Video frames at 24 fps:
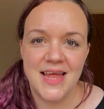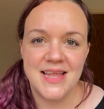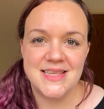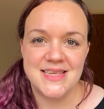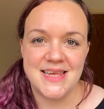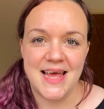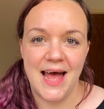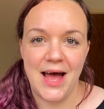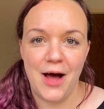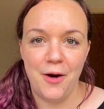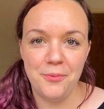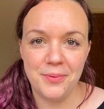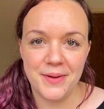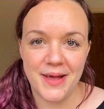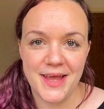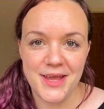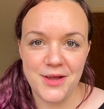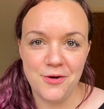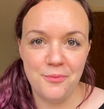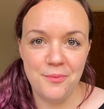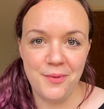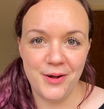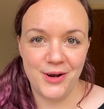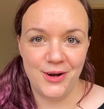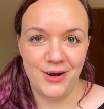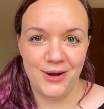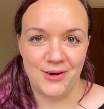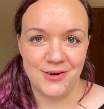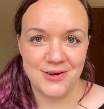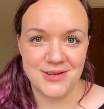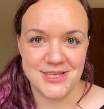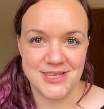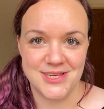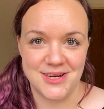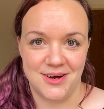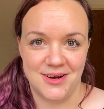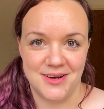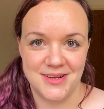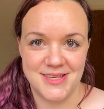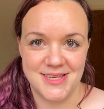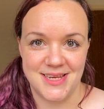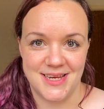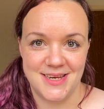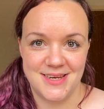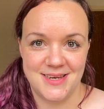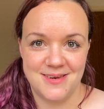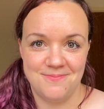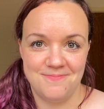To help get your monologue
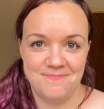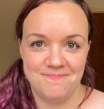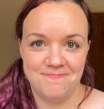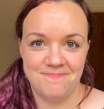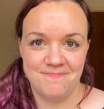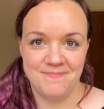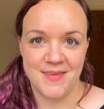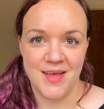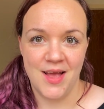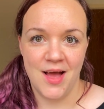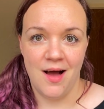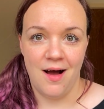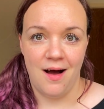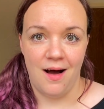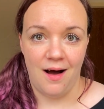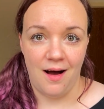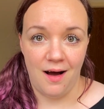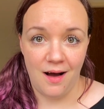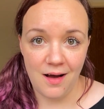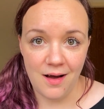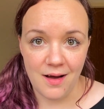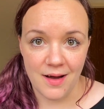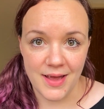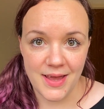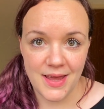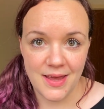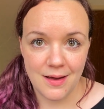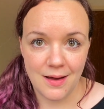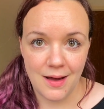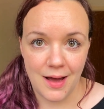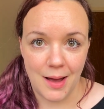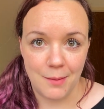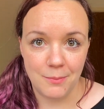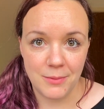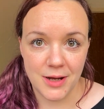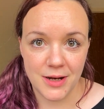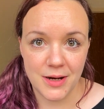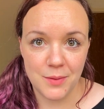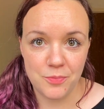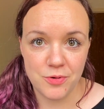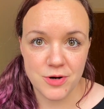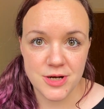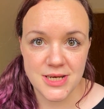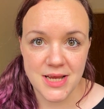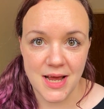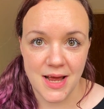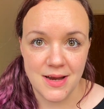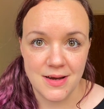started, I am going to
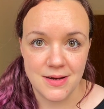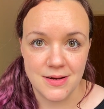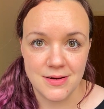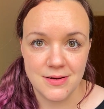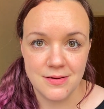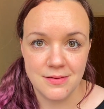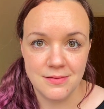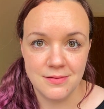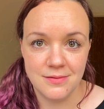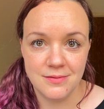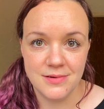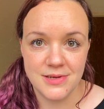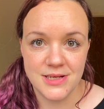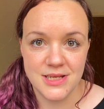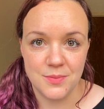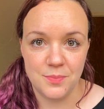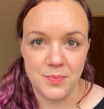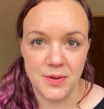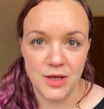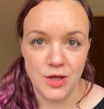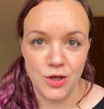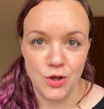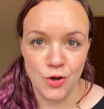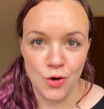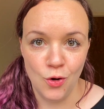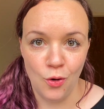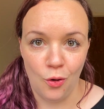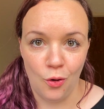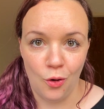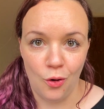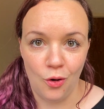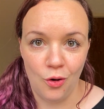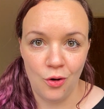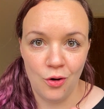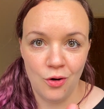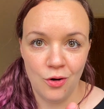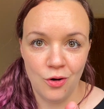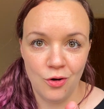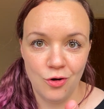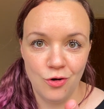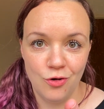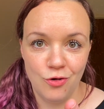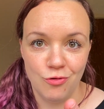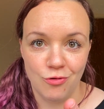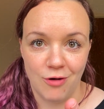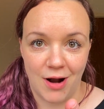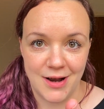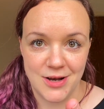pretend to be your
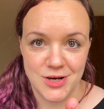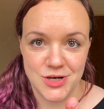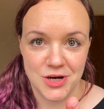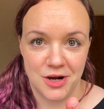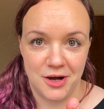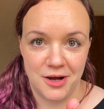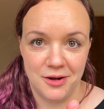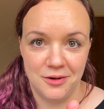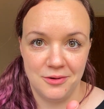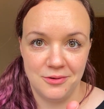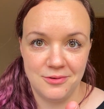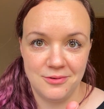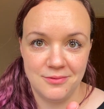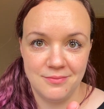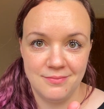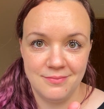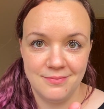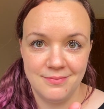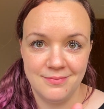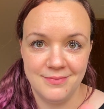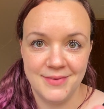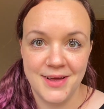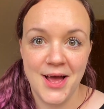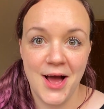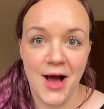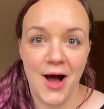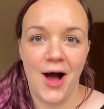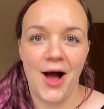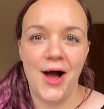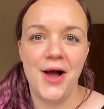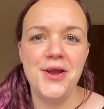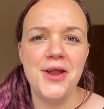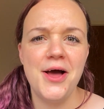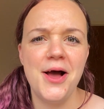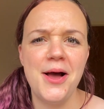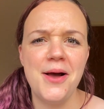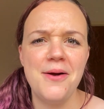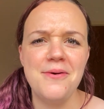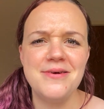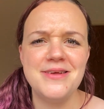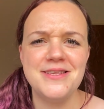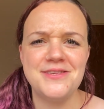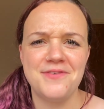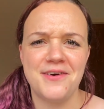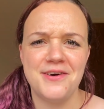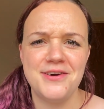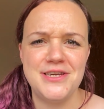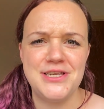grandchild. I know
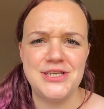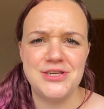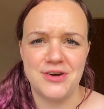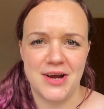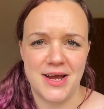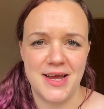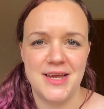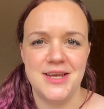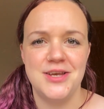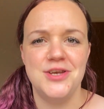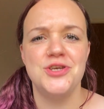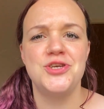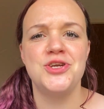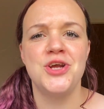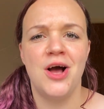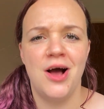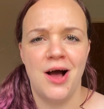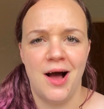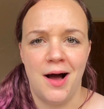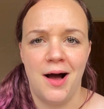it's very strange.